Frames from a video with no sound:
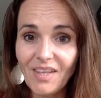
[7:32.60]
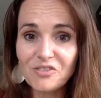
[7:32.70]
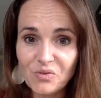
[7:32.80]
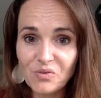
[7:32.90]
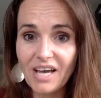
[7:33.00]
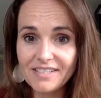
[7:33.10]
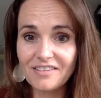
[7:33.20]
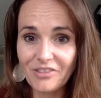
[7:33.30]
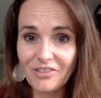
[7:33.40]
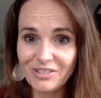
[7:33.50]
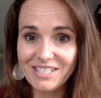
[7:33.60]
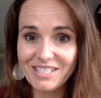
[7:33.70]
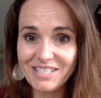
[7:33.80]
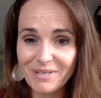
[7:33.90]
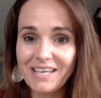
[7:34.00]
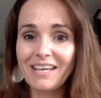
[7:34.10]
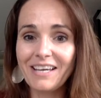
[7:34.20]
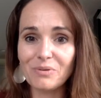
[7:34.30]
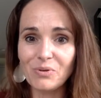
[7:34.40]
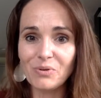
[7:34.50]
So that's the third tip,
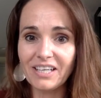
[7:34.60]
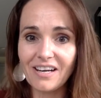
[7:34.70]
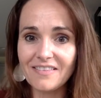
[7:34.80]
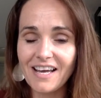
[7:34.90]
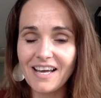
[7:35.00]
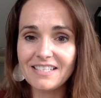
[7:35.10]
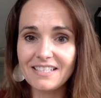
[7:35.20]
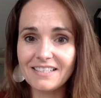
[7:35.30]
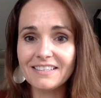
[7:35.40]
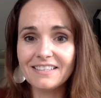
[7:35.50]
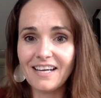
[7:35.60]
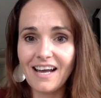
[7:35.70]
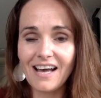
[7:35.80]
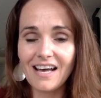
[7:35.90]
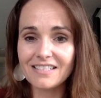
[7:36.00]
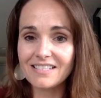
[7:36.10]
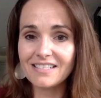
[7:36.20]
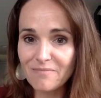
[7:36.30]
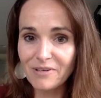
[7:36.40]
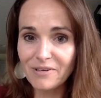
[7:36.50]
reporting on that
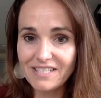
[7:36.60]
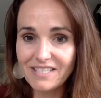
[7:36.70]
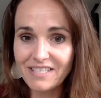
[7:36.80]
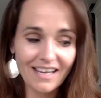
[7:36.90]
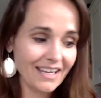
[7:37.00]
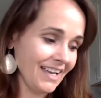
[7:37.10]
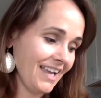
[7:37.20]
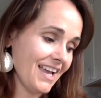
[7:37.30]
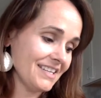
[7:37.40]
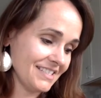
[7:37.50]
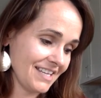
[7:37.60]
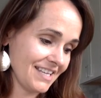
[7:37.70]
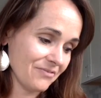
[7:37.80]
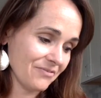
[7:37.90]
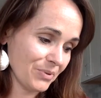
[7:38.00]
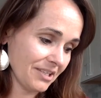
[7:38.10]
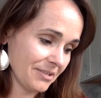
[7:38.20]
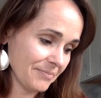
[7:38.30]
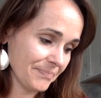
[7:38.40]
time of day and day of week.